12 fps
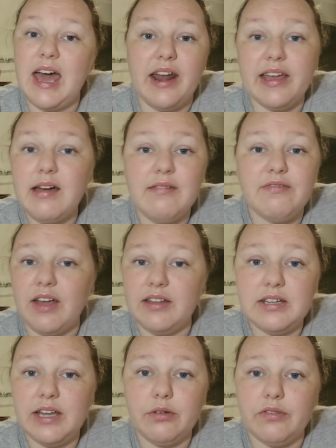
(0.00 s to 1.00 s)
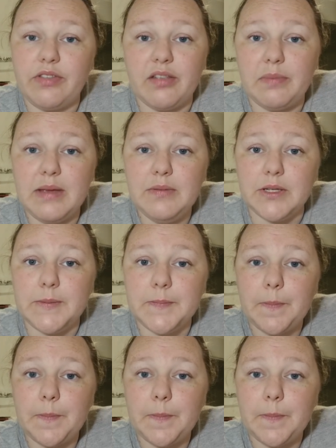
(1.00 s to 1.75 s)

and I can't find either of those people.